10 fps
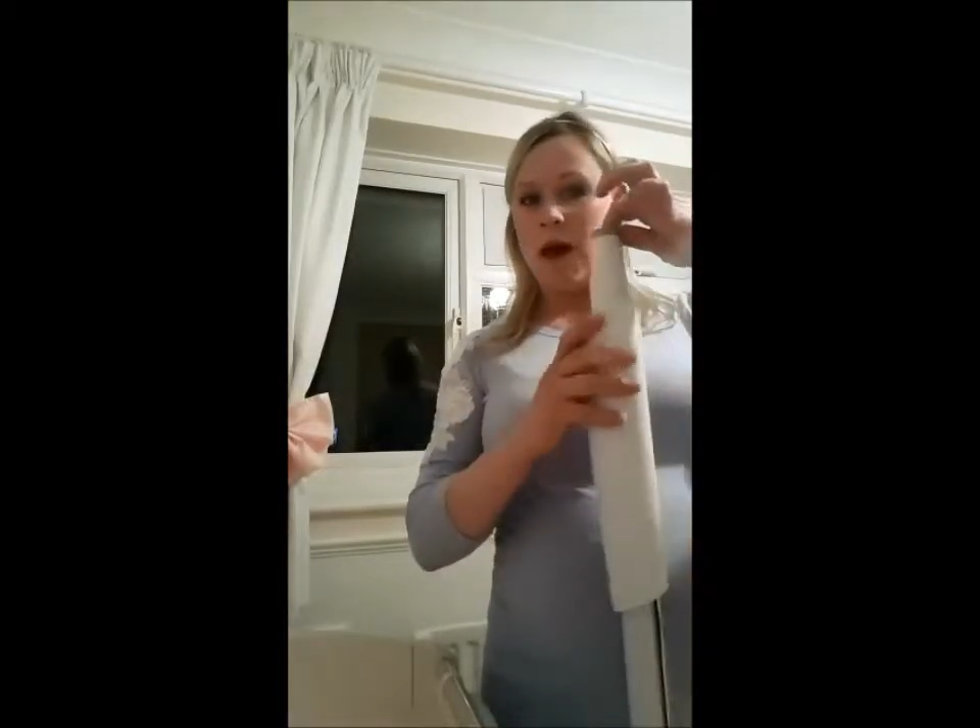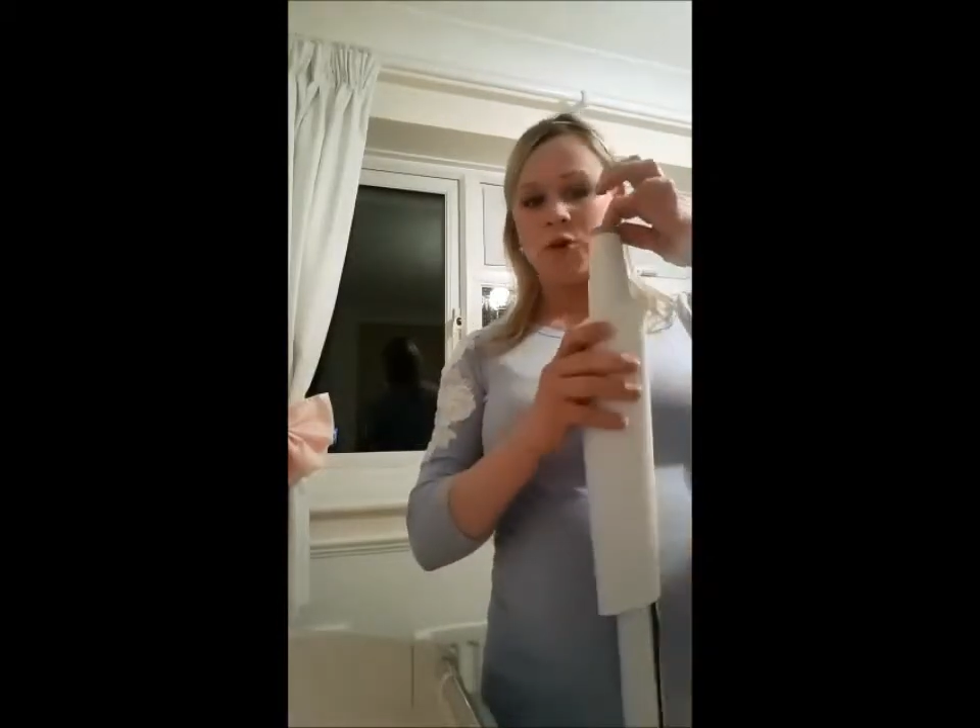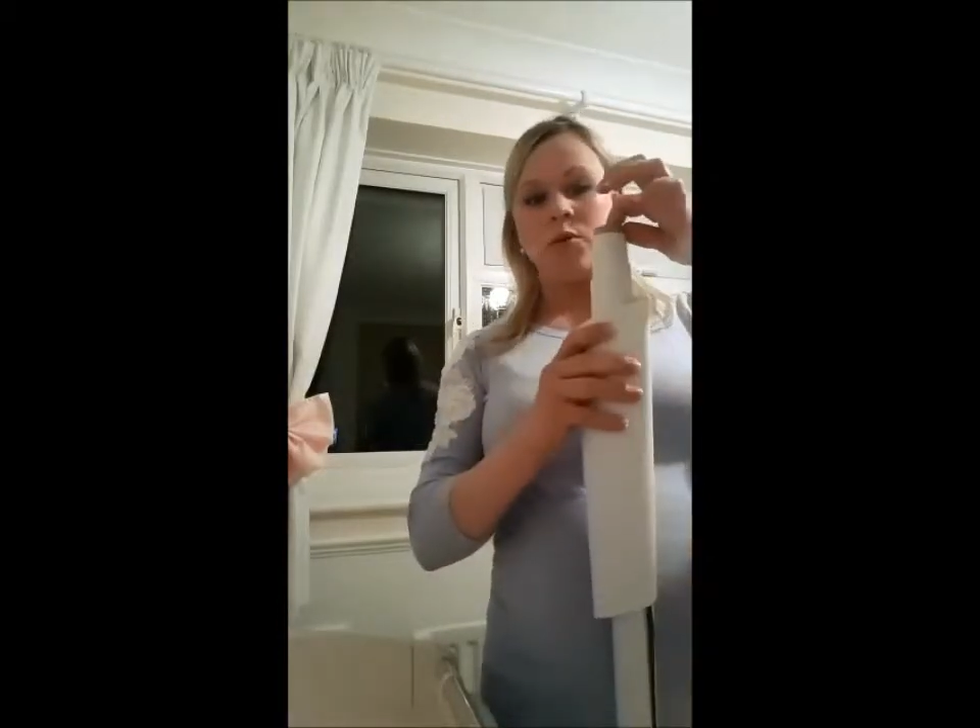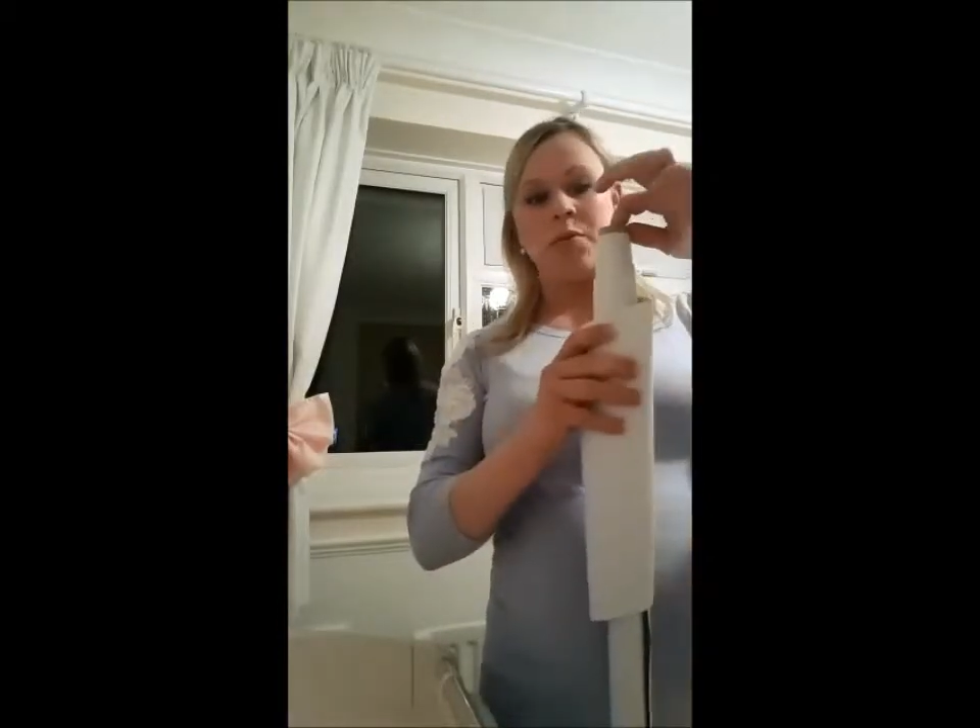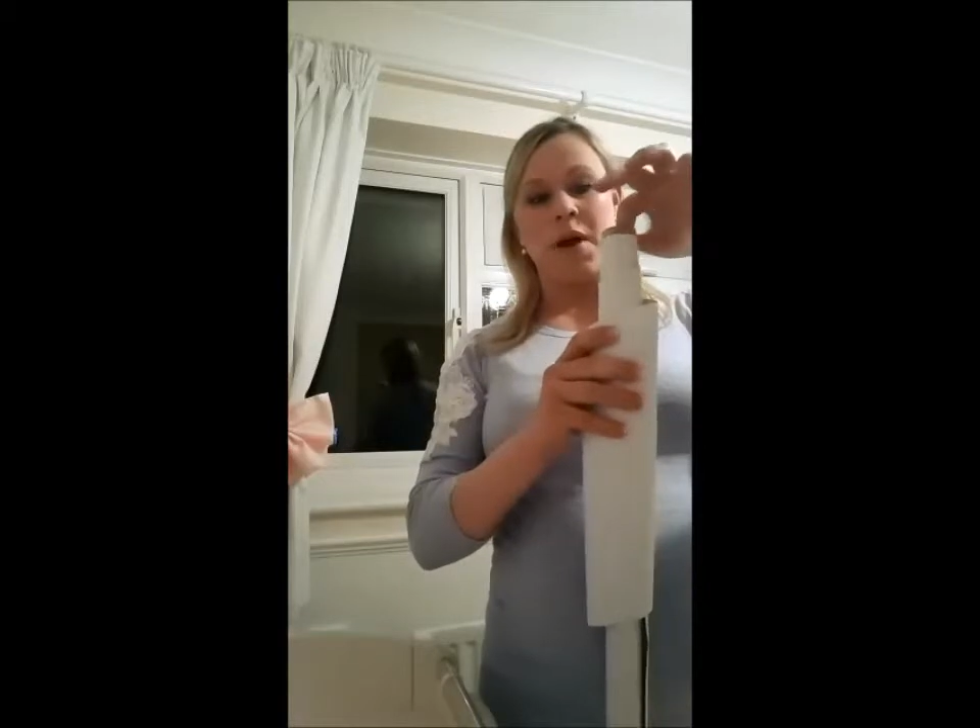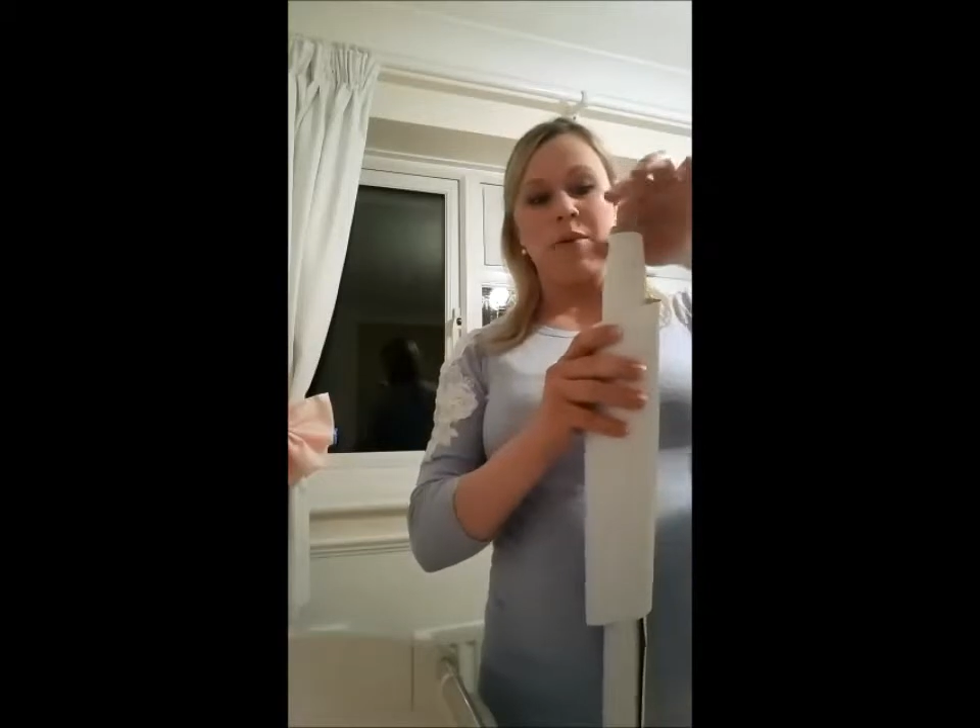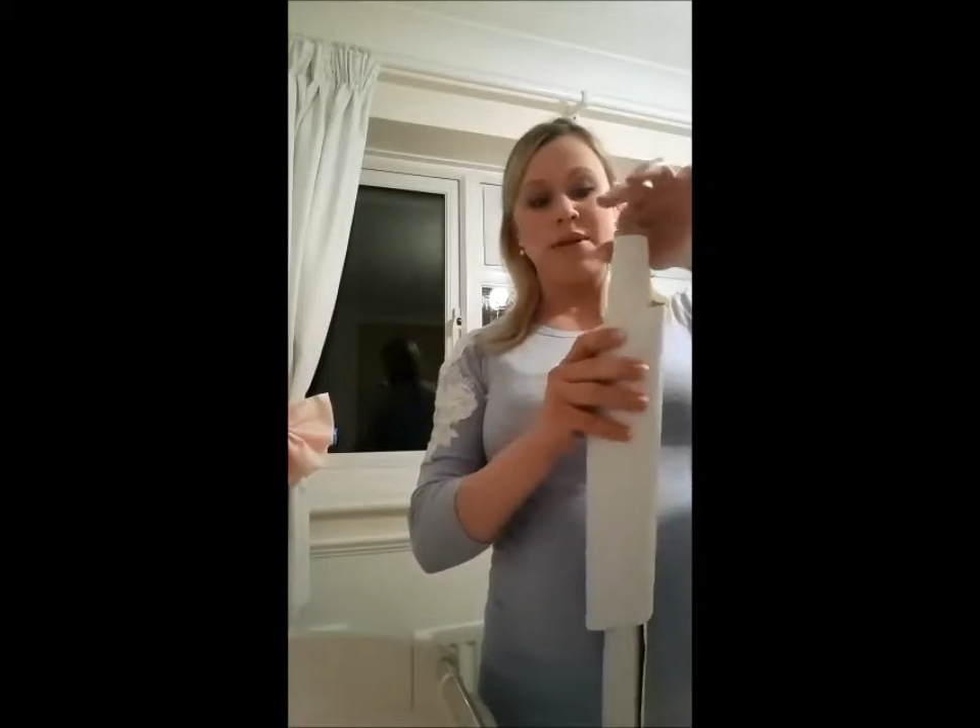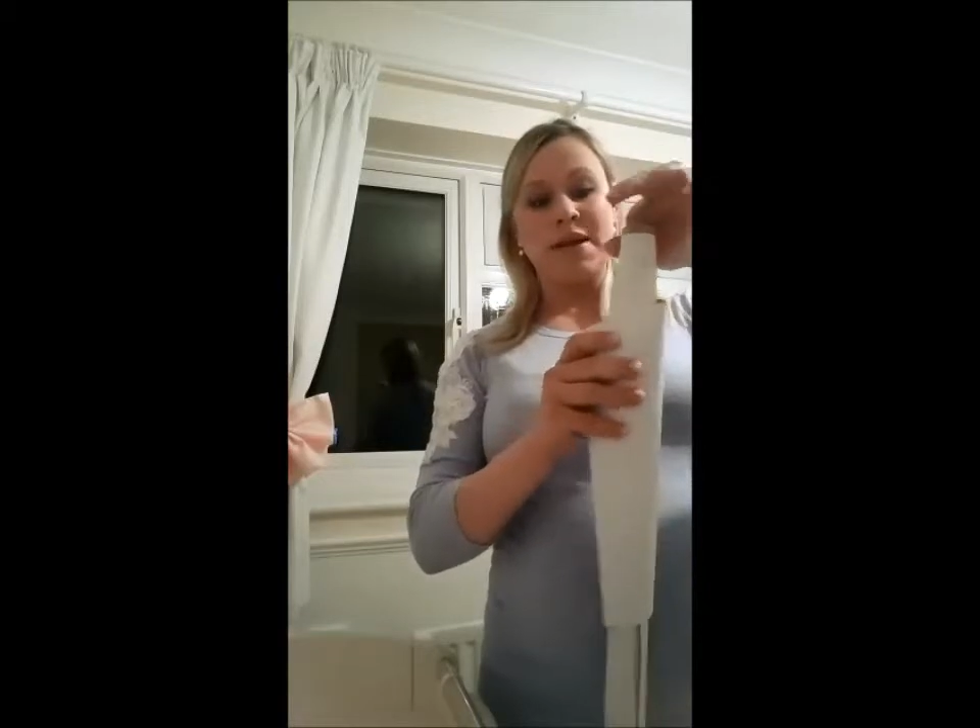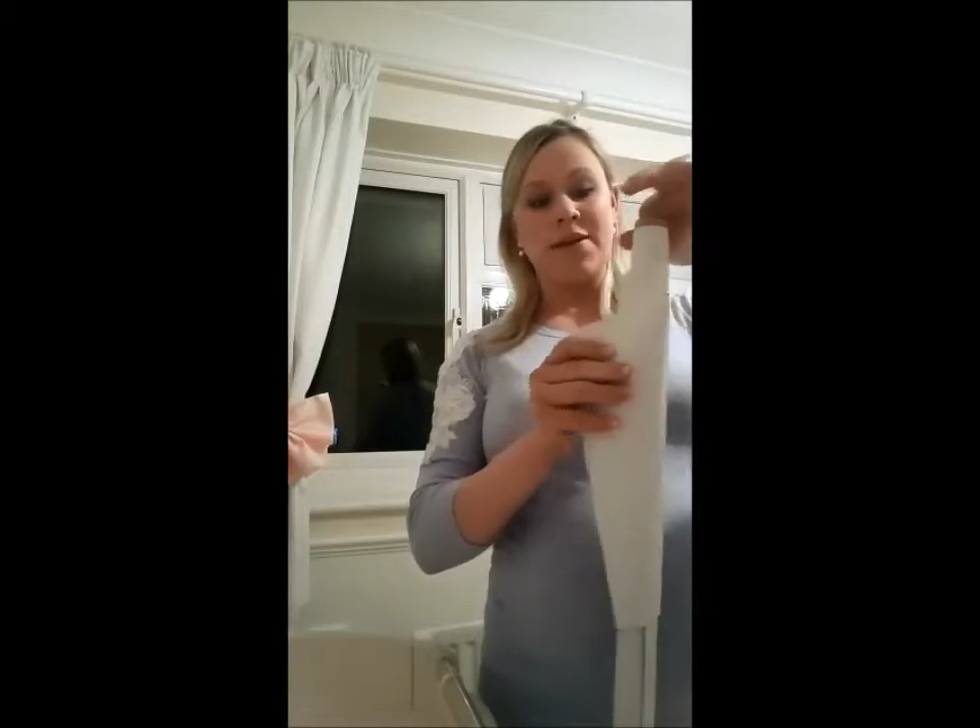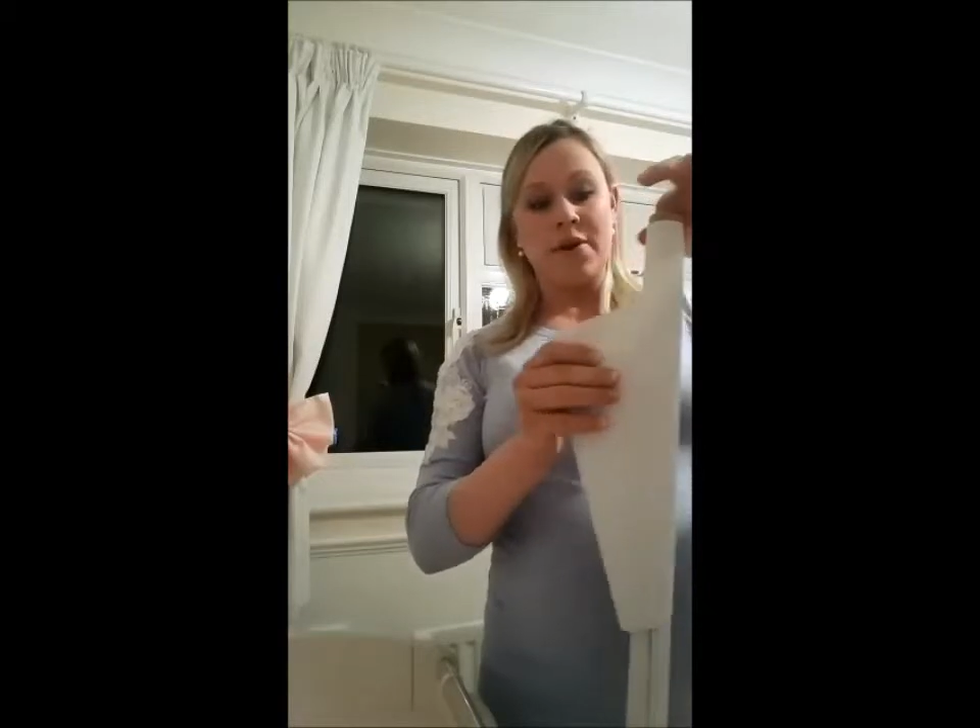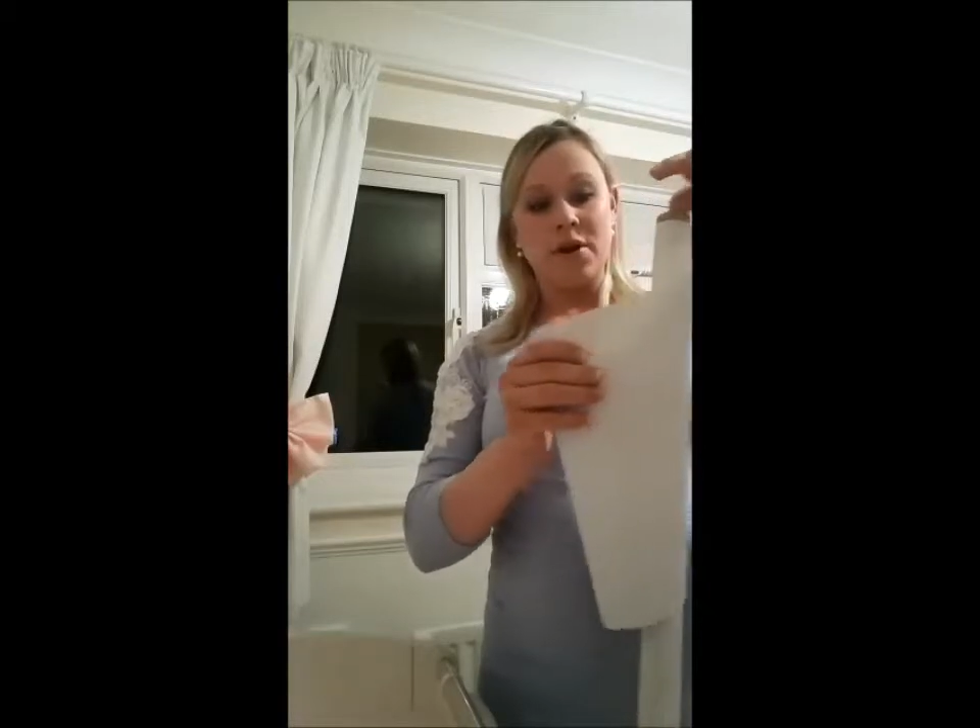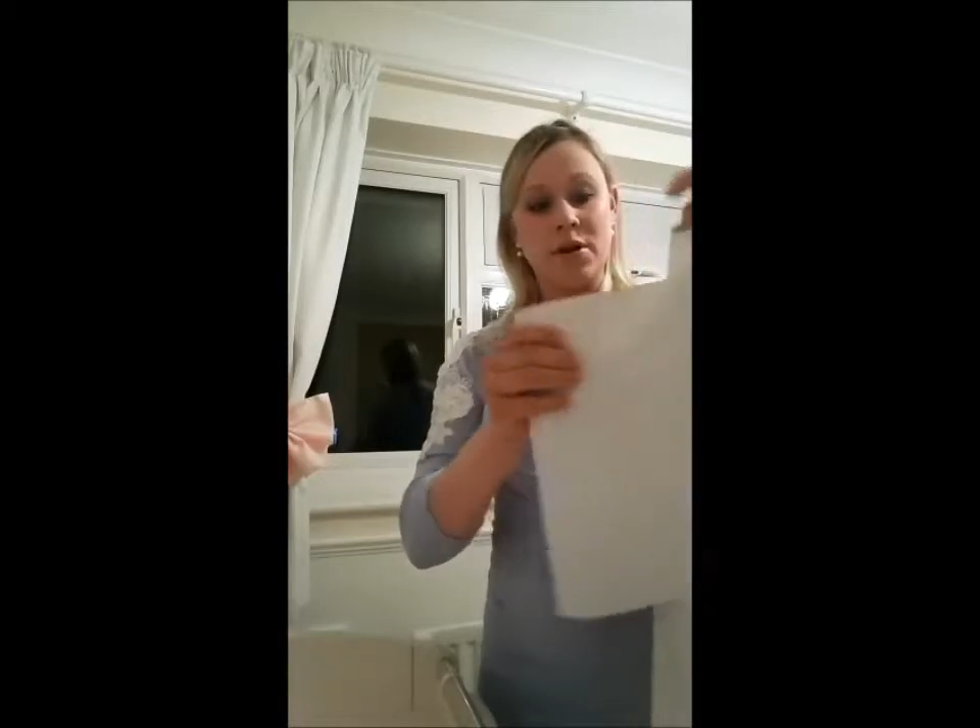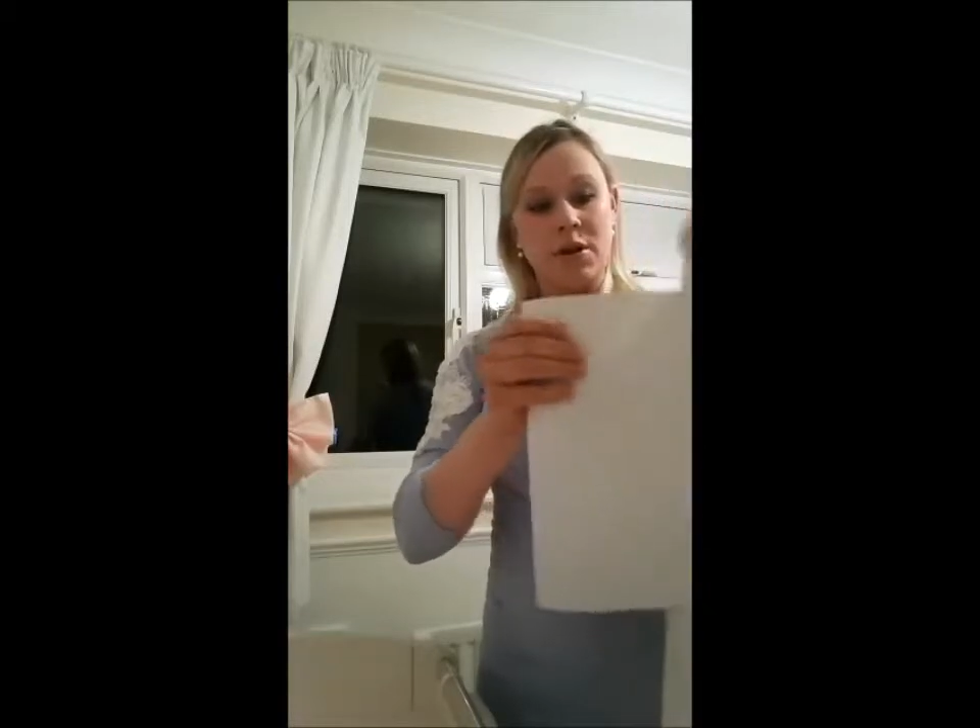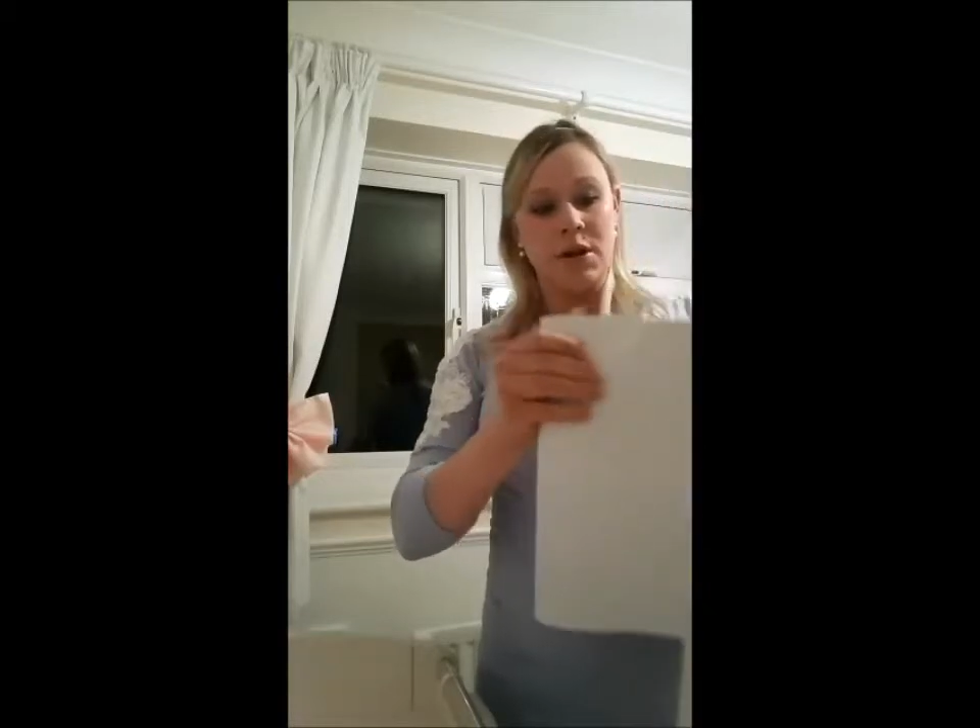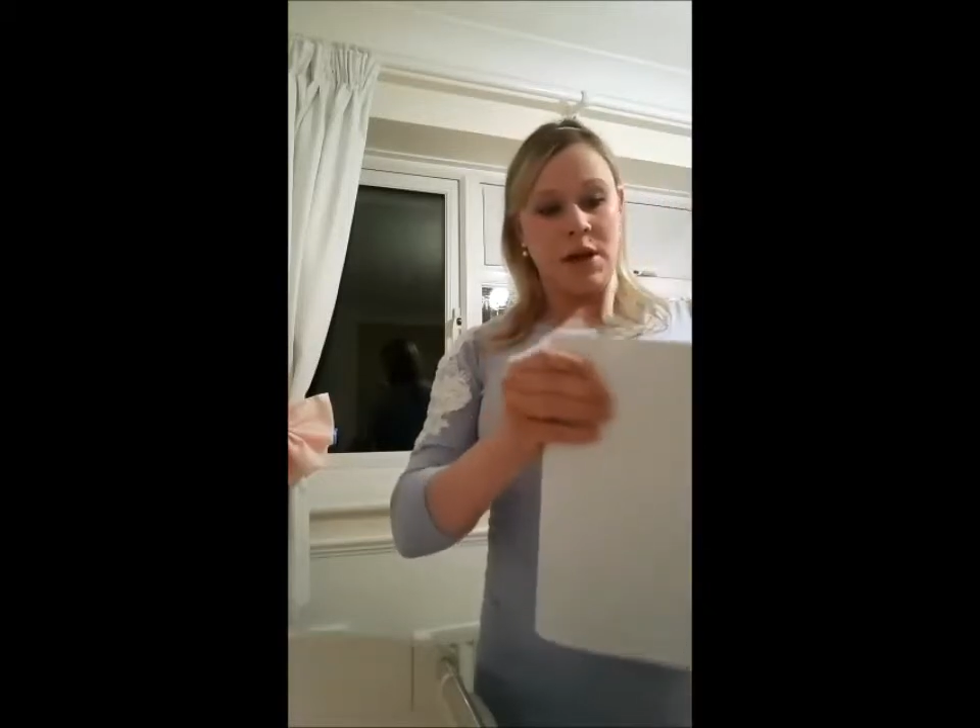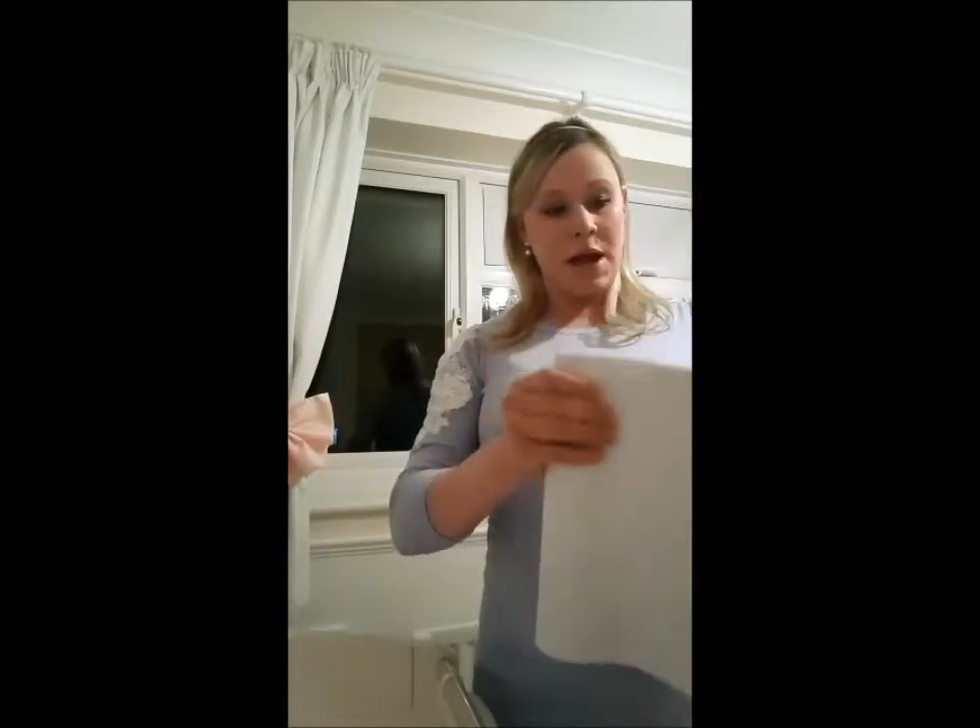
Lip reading: the actual blind material.